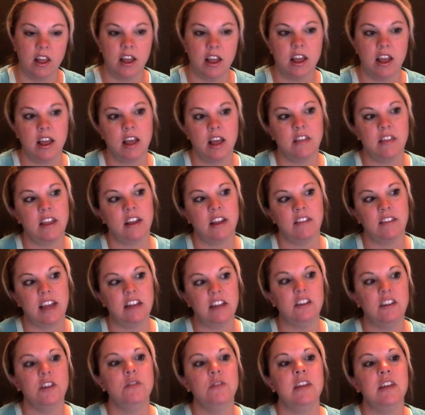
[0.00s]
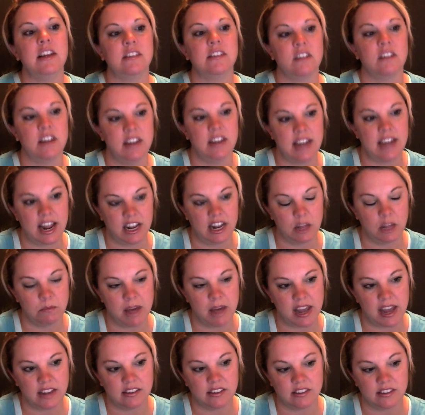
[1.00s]
They do this on a daily
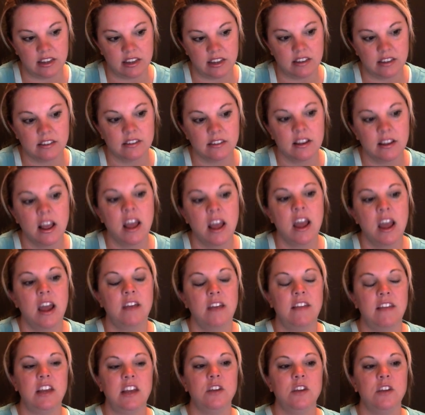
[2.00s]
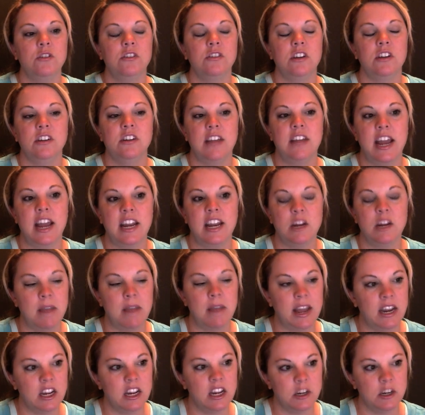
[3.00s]
basis. They use their data
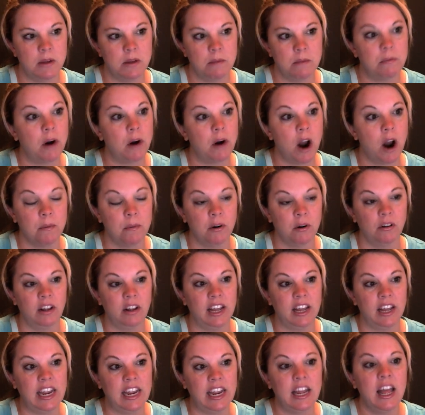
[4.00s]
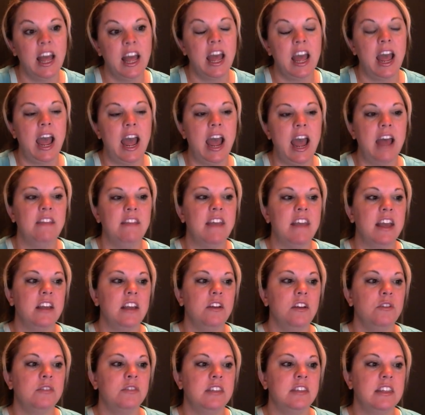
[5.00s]
management properly, and they
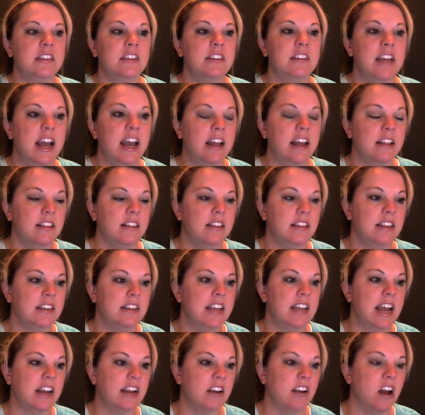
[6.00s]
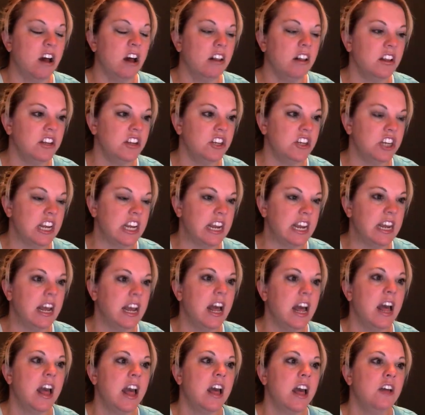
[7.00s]
use the technology
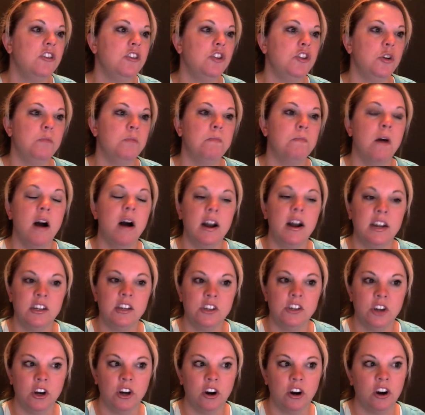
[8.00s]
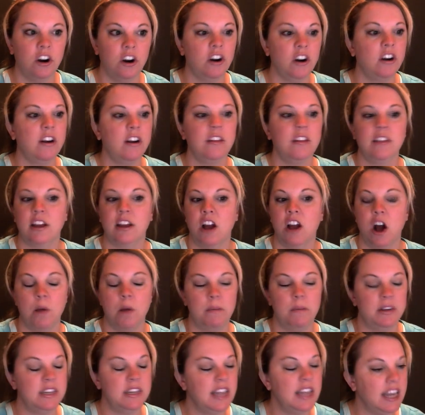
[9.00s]
to monitor the
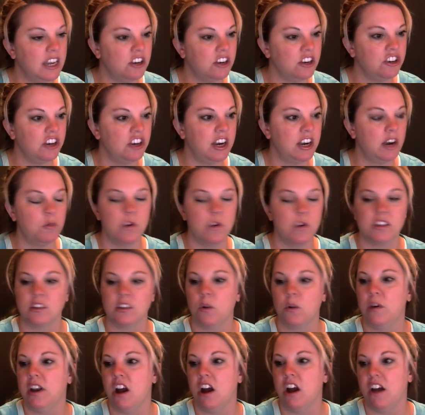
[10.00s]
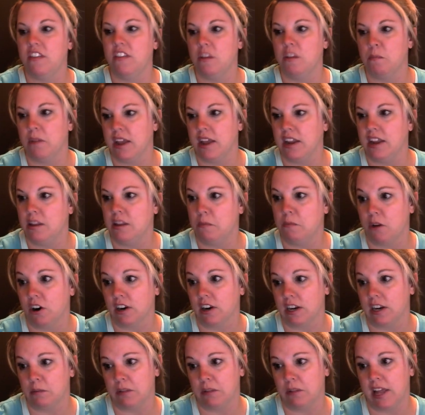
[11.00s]
competition and what's going on in the
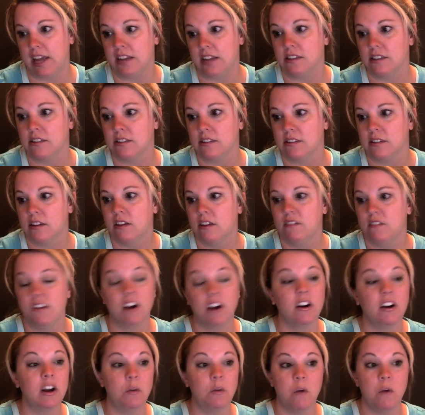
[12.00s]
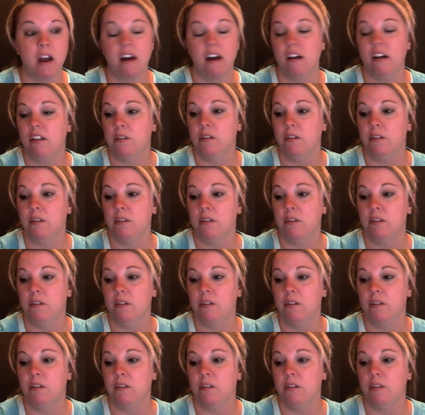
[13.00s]
marketplace very well.